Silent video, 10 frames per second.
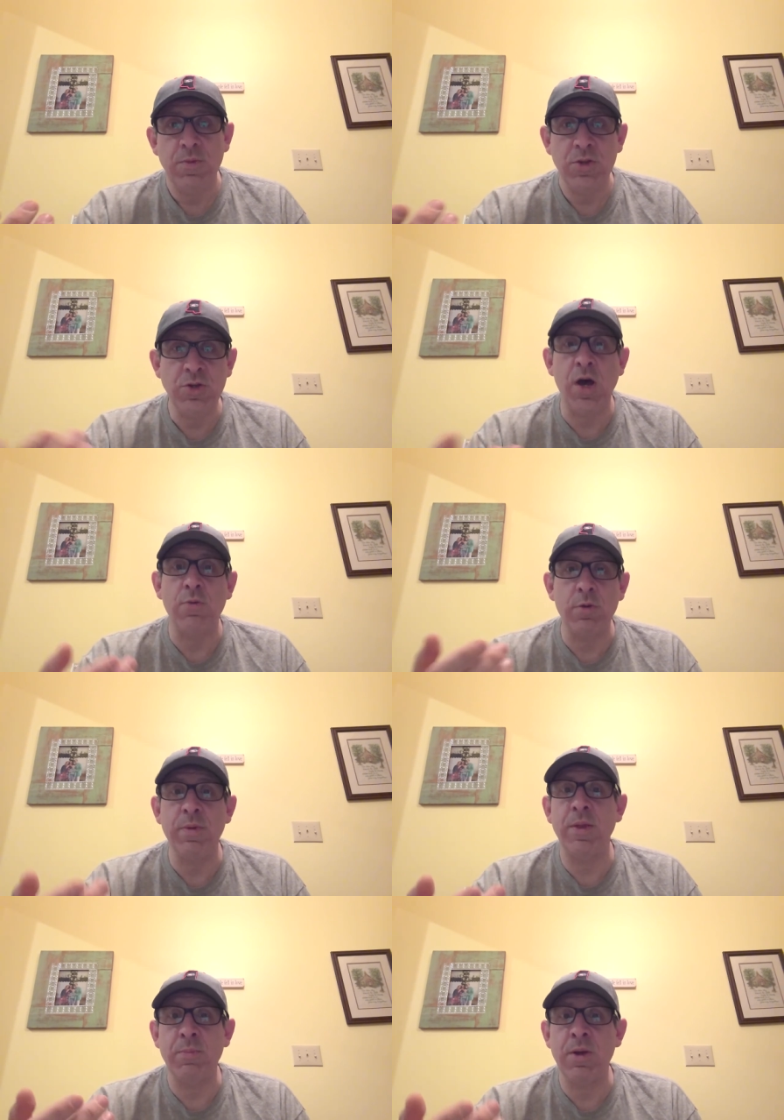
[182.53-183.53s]
John would have
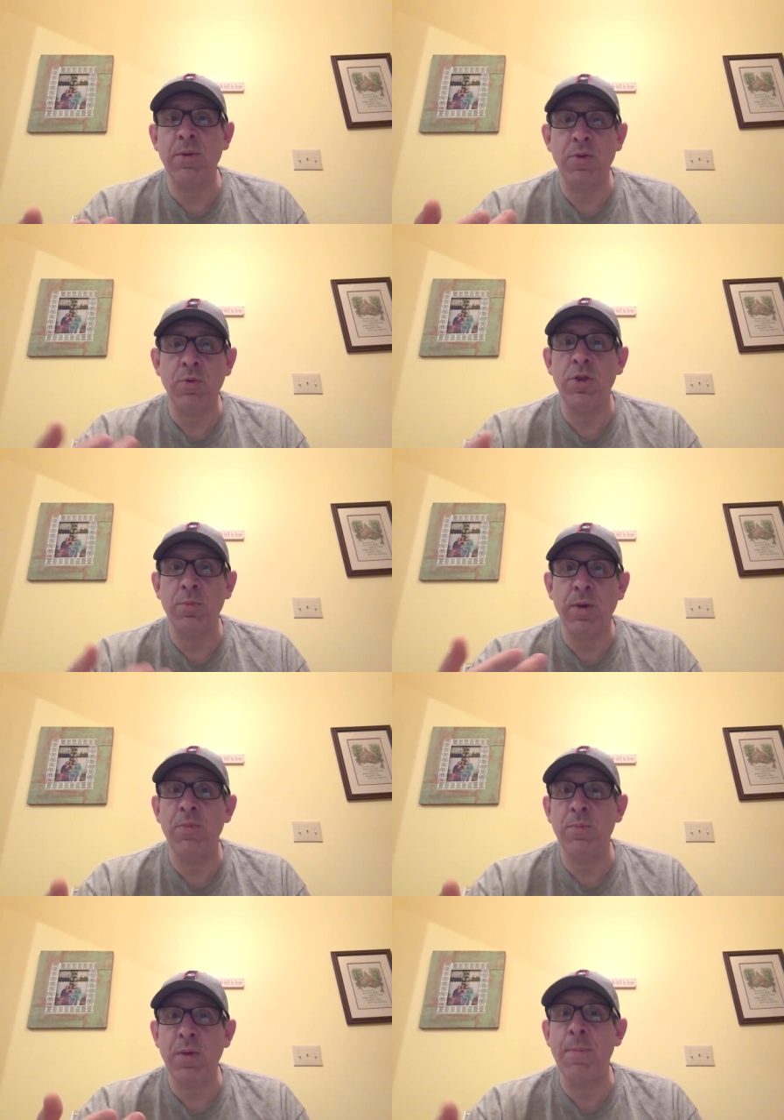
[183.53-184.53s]
been about, one of the,
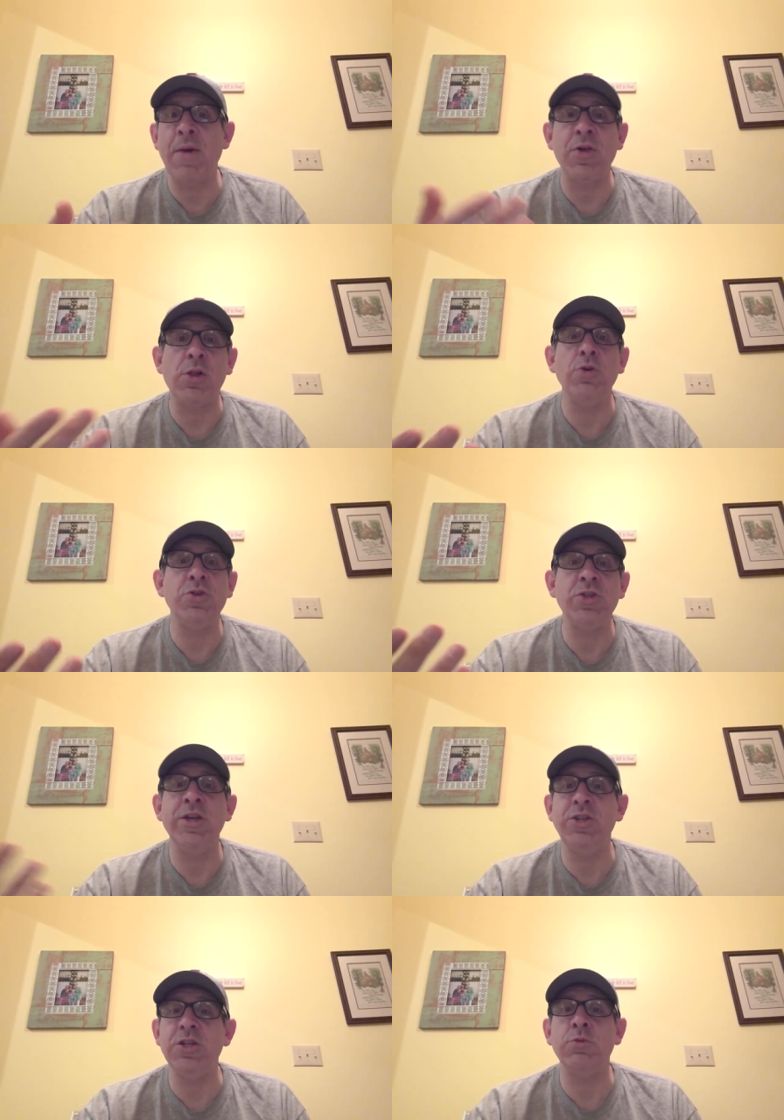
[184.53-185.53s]
about the closest
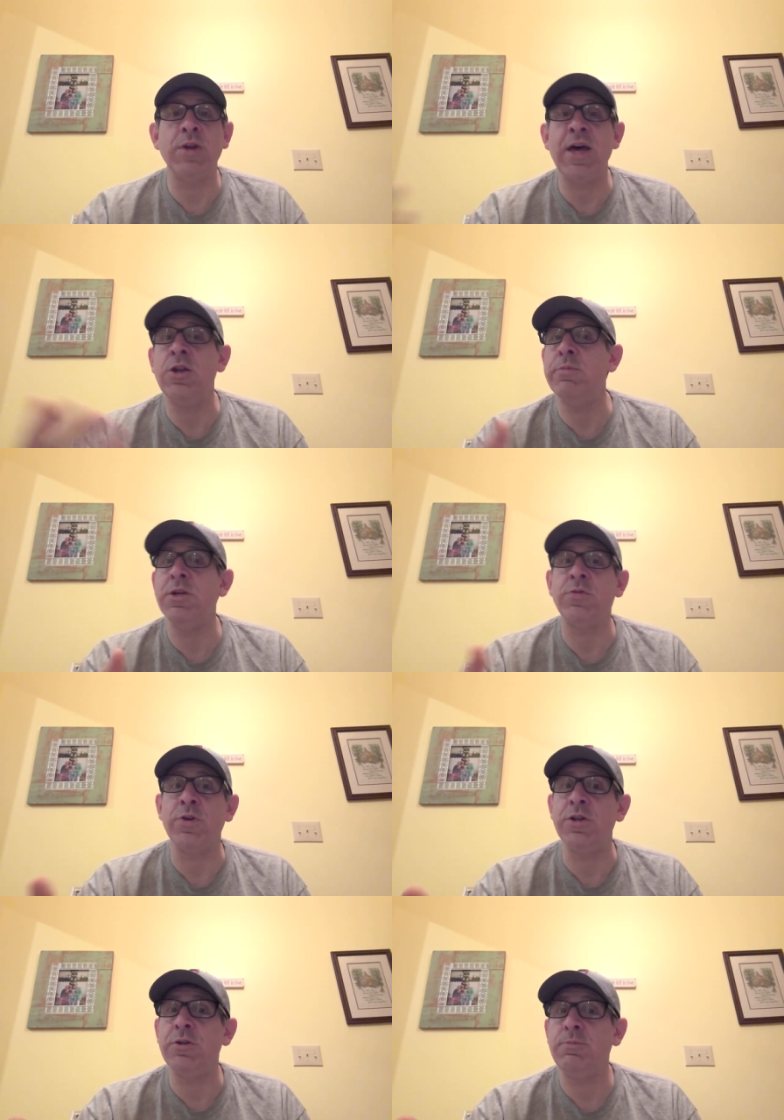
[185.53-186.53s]
thing Jesus would have had to a best
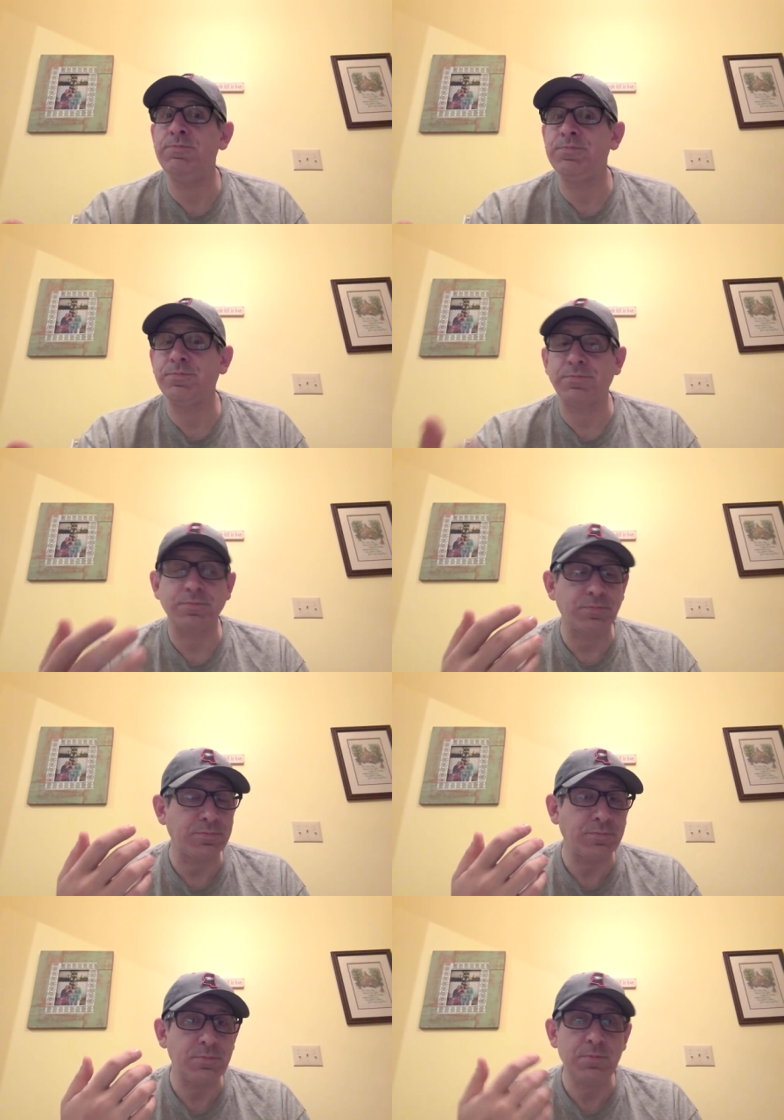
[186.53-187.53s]
friend.
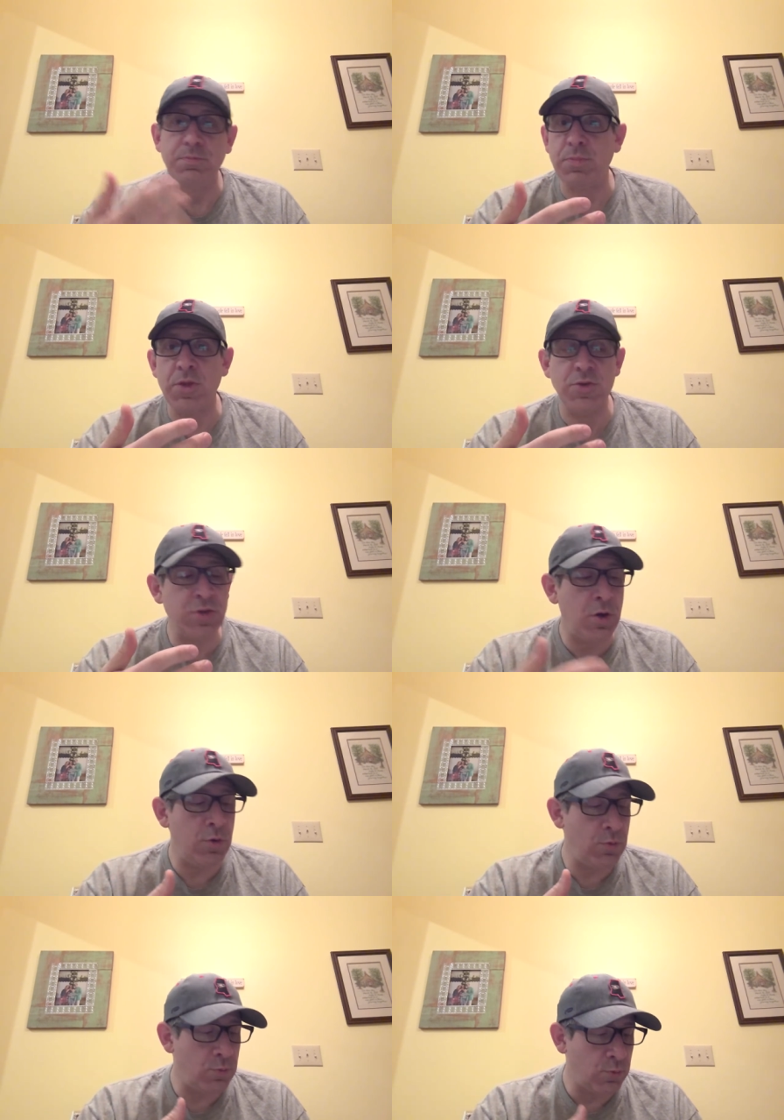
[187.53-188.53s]

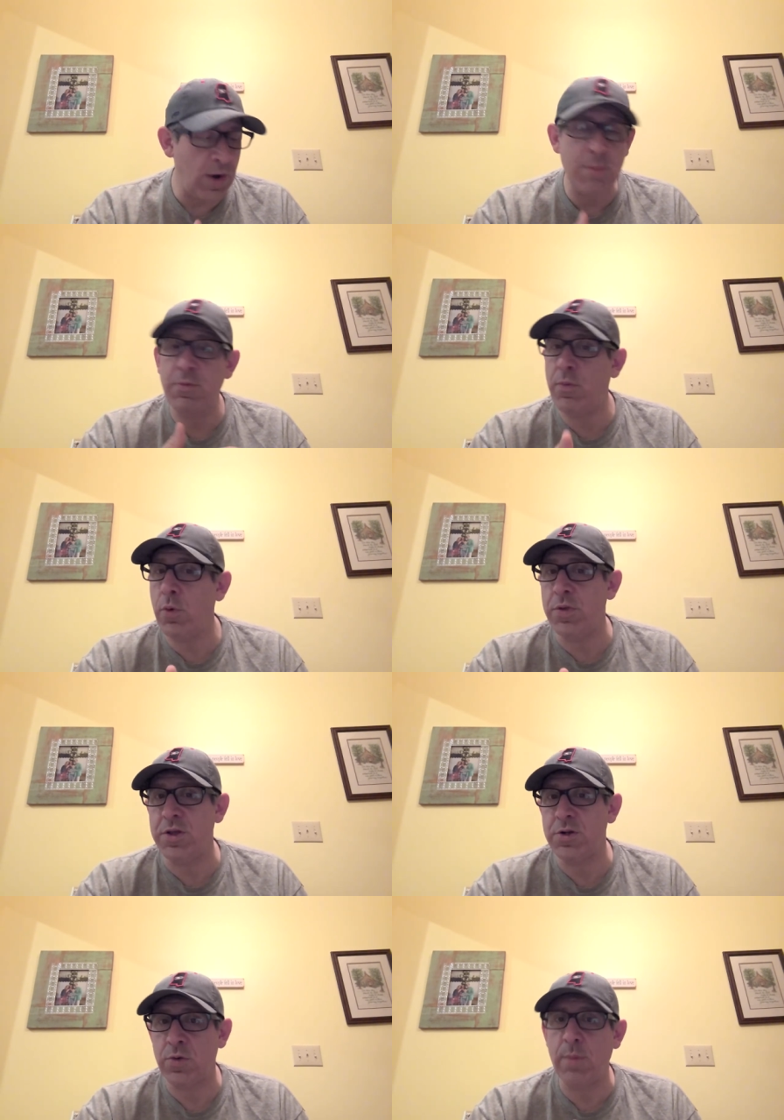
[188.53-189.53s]
So, right before
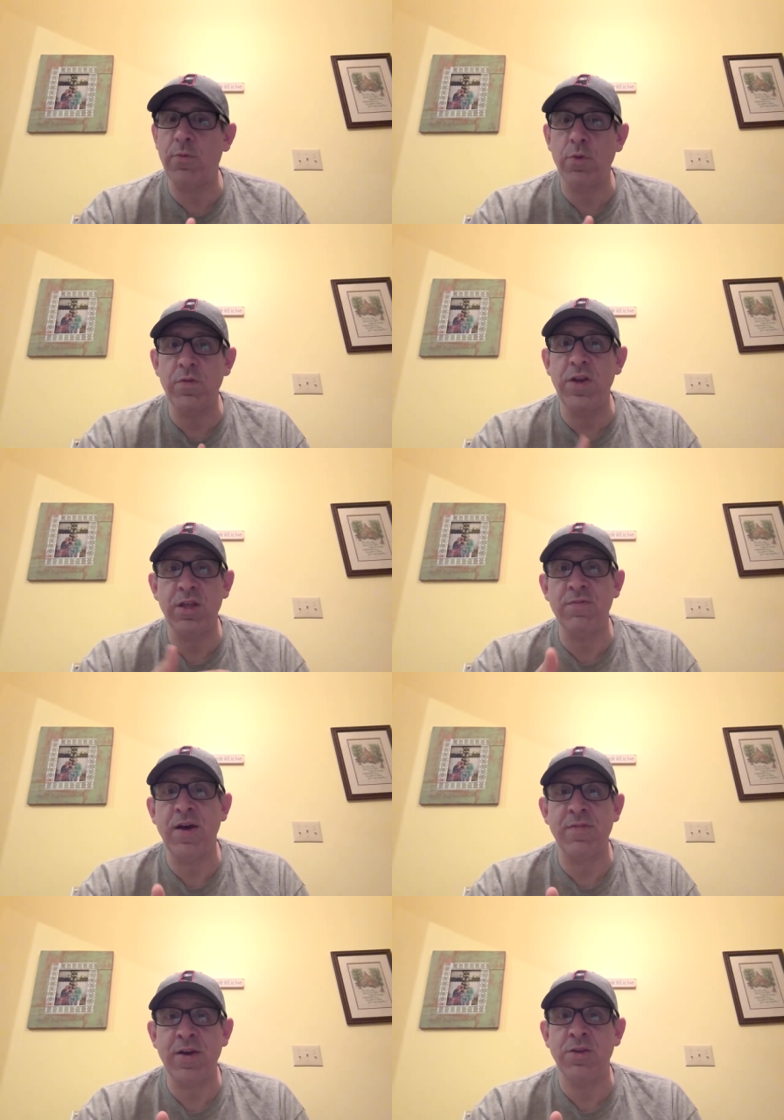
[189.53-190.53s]
this, right before the feeding of the
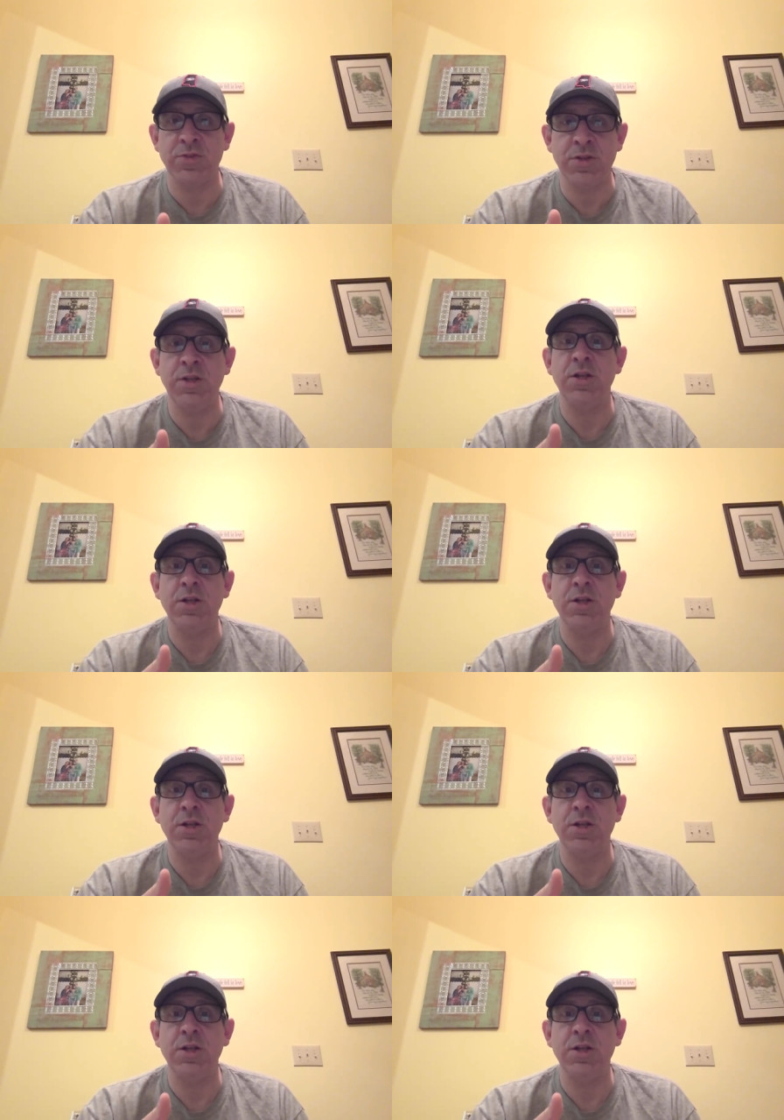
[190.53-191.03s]
5,000,